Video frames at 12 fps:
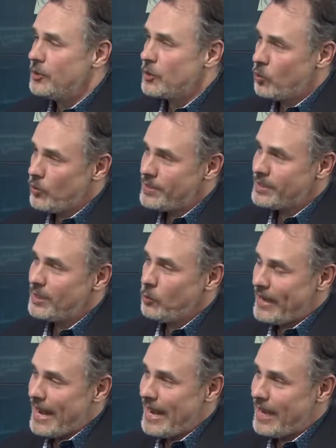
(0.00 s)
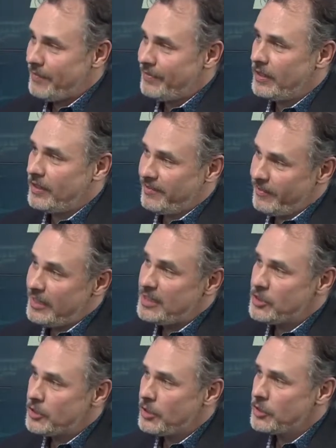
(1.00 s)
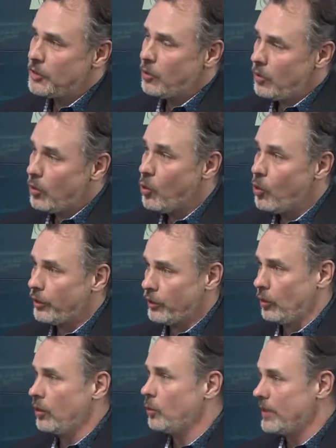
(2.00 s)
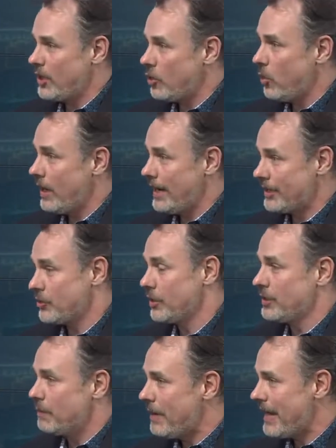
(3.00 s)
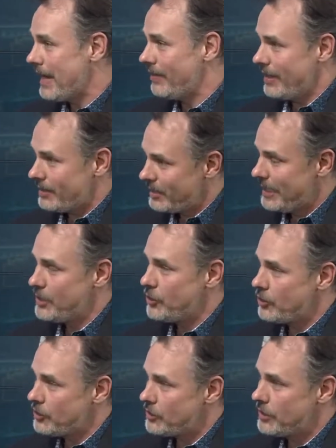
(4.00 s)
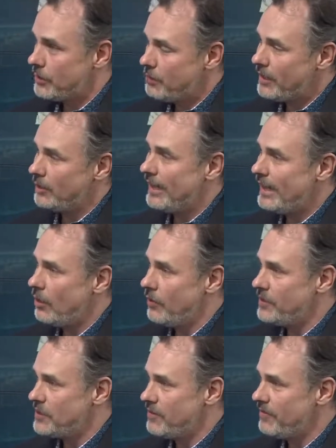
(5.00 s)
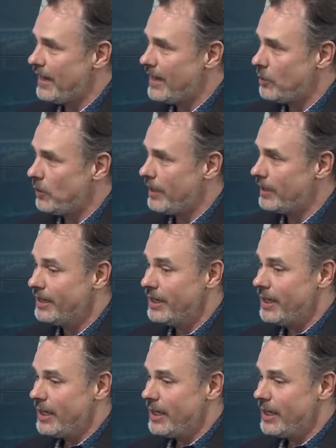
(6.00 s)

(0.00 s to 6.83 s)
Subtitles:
The risk that we have for if we start to order or request or demand that teachers, their mental health is evaluated,